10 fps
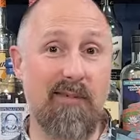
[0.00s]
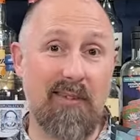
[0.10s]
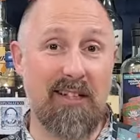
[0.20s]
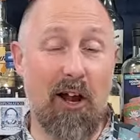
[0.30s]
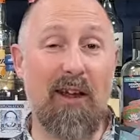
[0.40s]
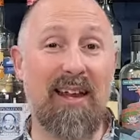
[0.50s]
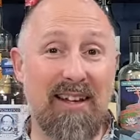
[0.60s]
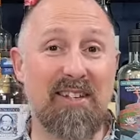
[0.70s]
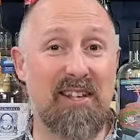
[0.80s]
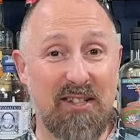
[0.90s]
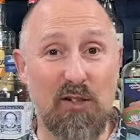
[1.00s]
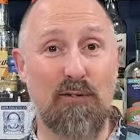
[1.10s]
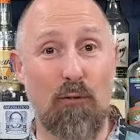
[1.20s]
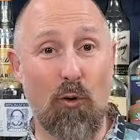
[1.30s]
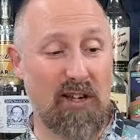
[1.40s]
you know, in excess of
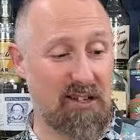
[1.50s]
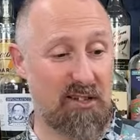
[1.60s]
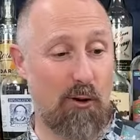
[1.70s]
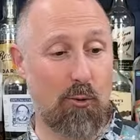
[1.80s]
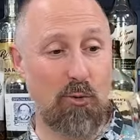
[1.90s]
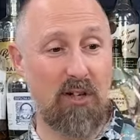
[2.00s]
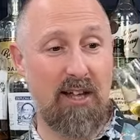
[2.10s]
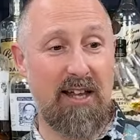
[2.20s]
4 years old.